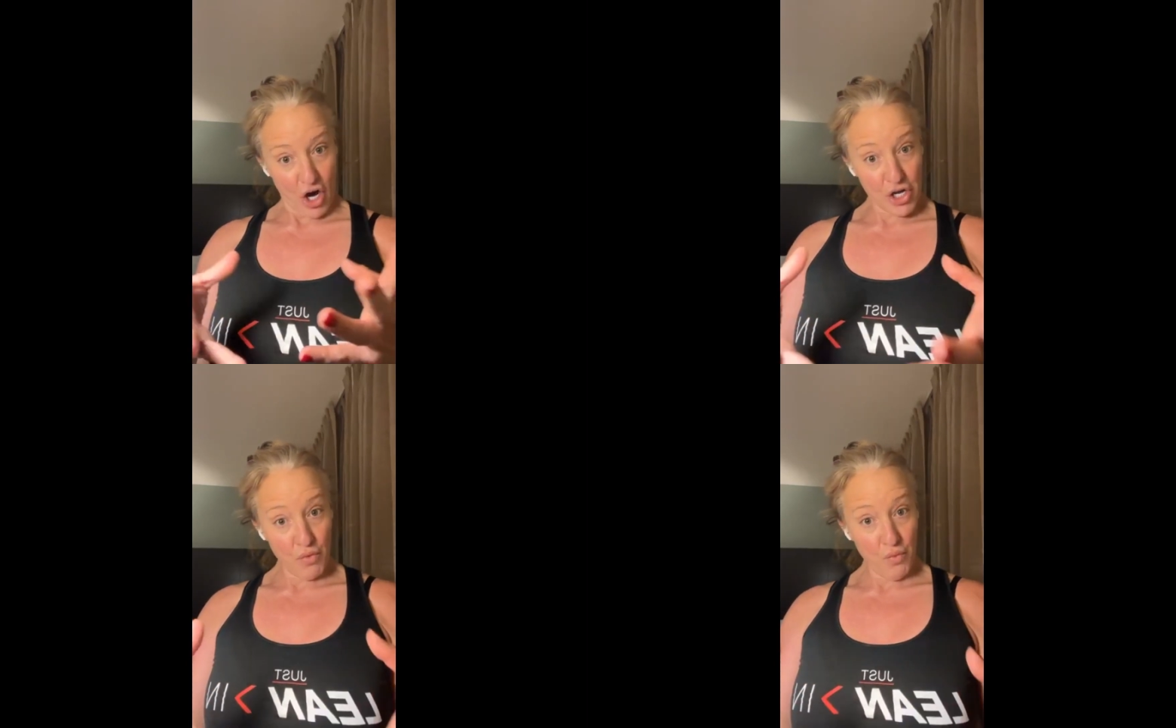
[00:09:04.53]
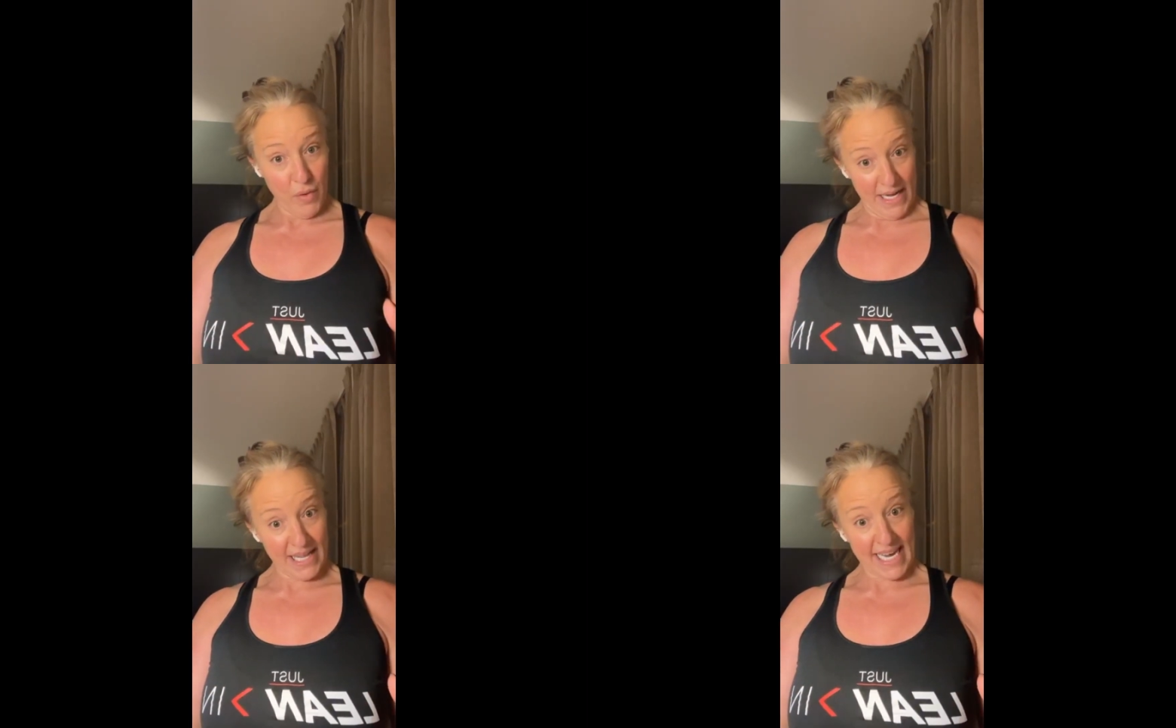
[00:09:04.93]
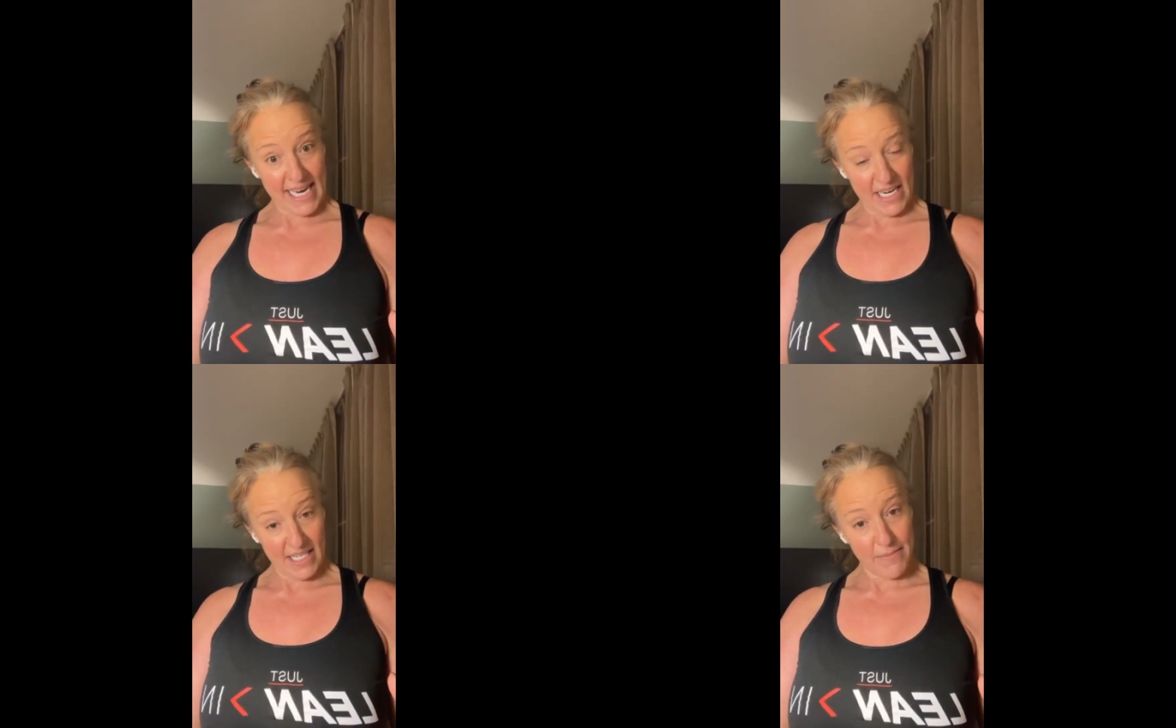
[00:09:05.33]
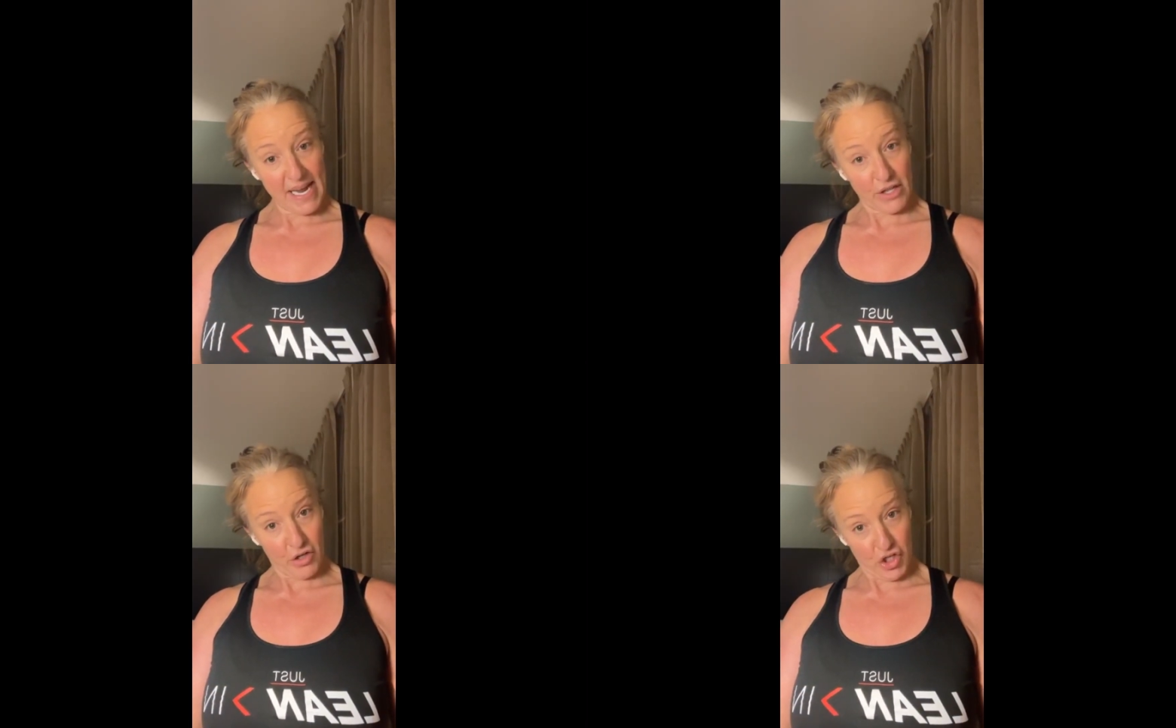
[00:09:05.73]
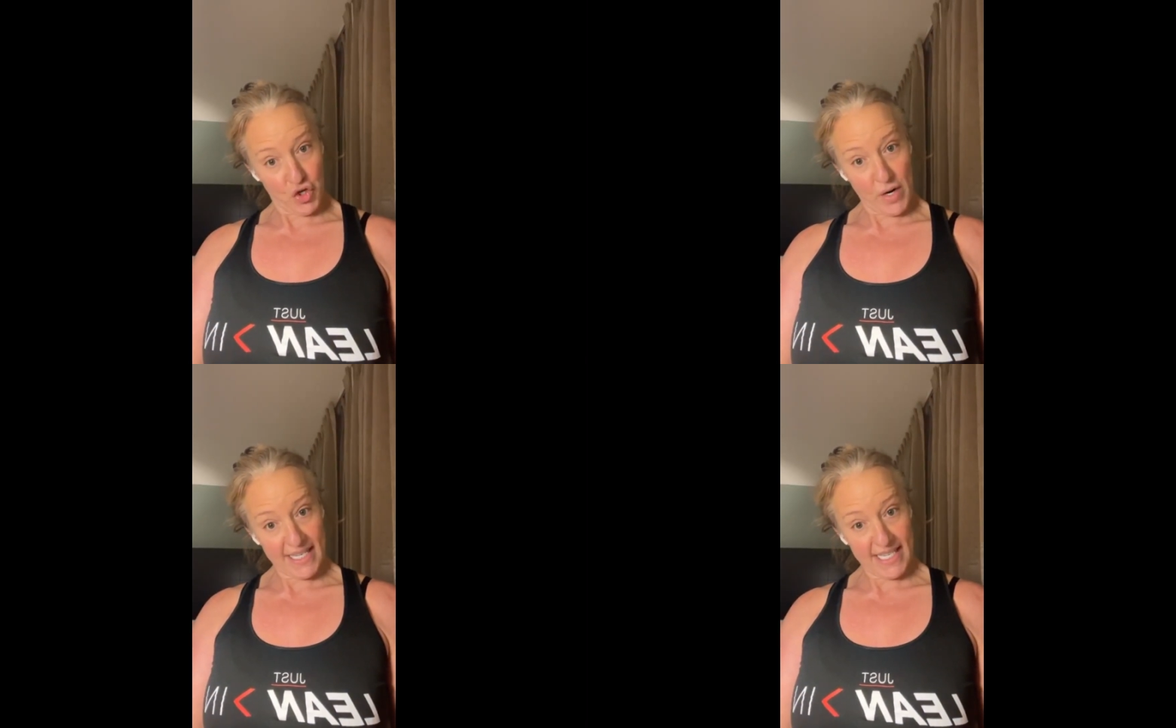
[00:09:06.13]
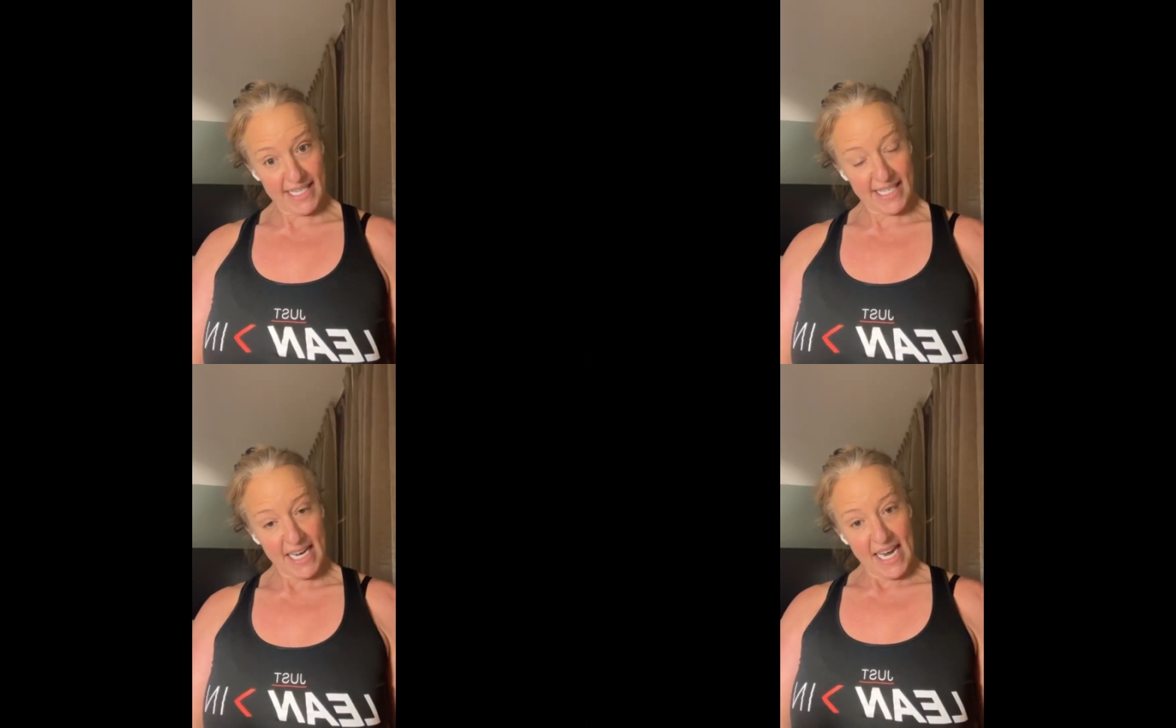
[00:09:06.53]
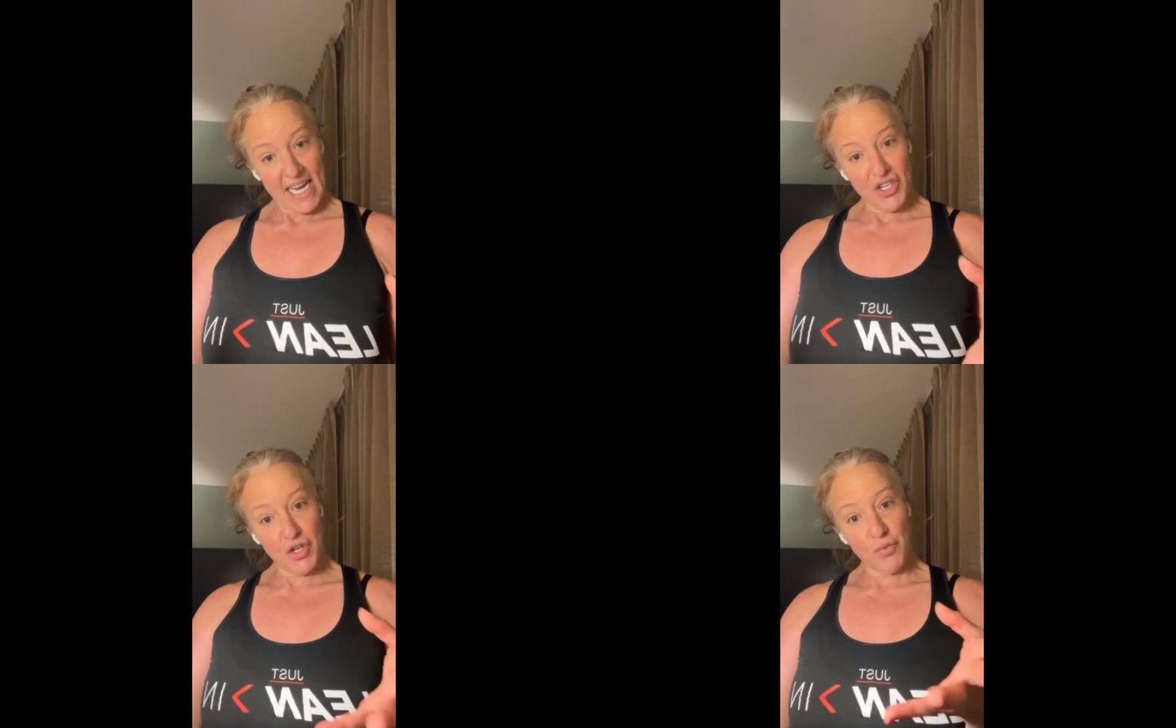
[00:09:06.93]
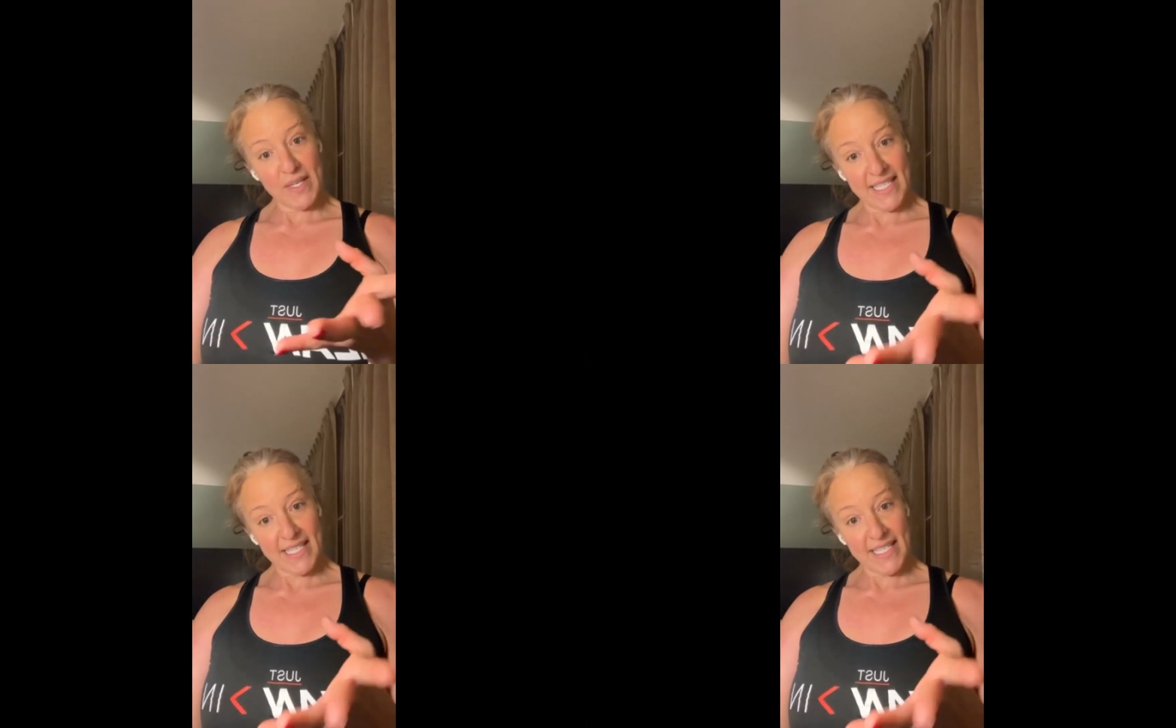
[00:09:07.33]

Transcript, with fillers: Are you willing to make those choices to